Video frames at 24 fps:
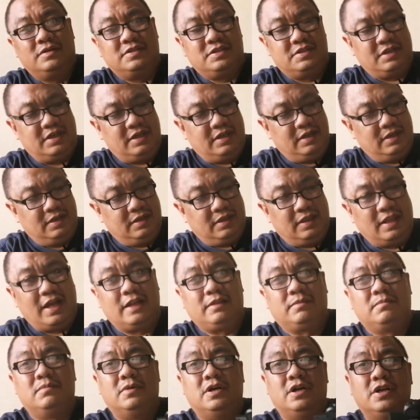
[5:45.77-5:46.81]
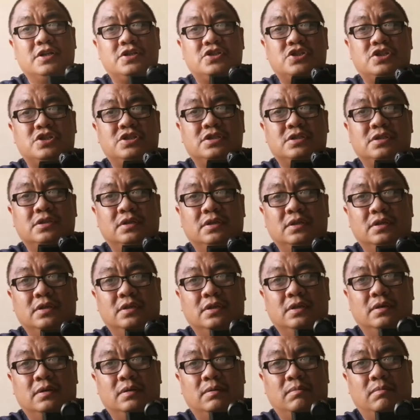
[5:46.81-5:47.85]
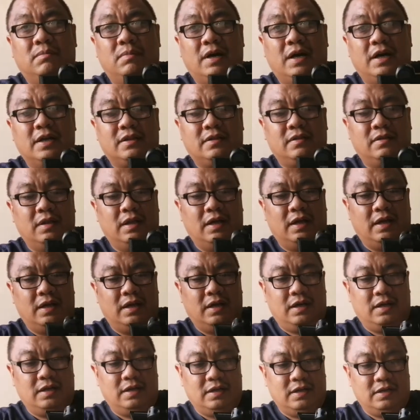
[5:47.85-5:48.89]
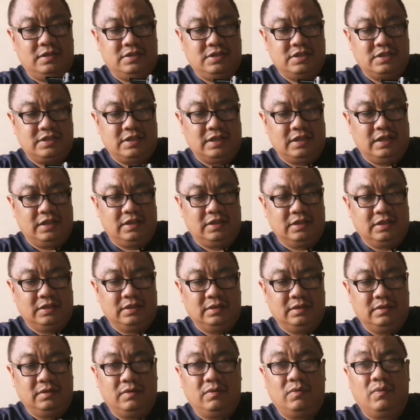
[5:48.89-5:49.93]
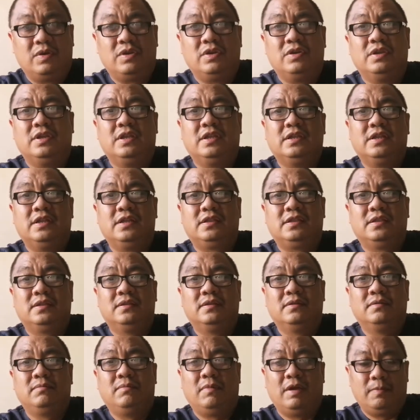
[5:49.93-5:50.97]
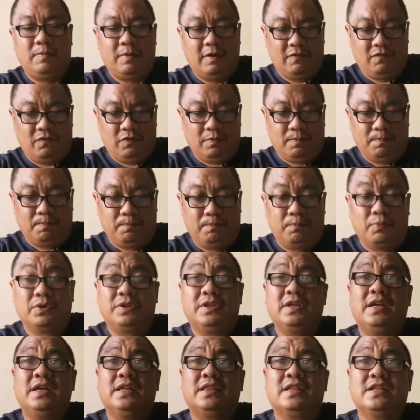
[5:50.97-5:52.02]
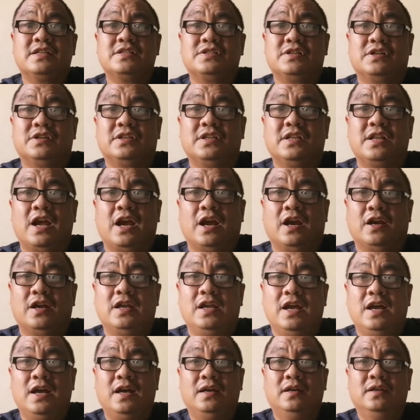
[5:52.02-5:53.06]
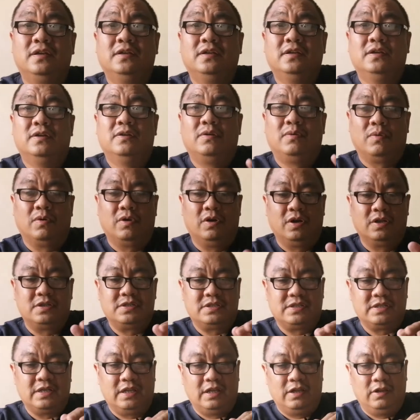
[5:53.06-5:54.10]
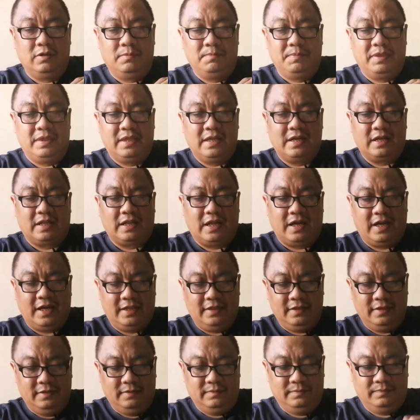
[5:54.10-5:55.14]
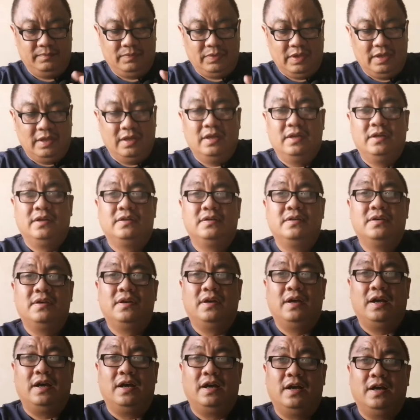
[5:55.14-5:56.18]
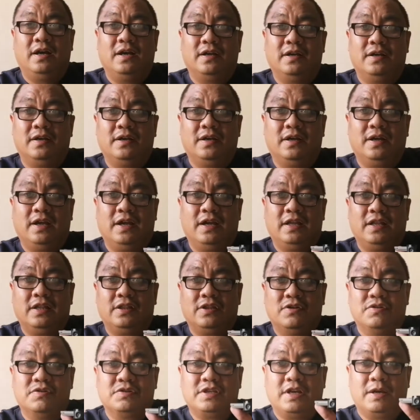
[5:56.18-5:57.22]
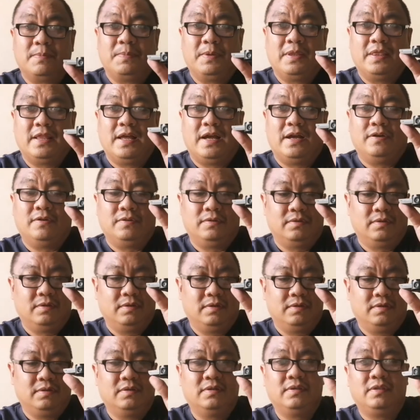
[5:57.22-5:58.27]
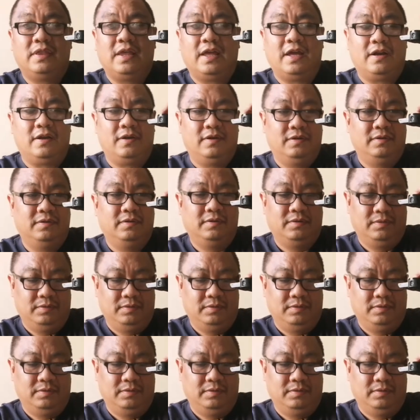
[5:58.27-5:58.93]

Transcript: See, not much, but just a little when you need it. Maybe if you're putting it in a certain area where it's a little bit inclined. And it goes up and down there.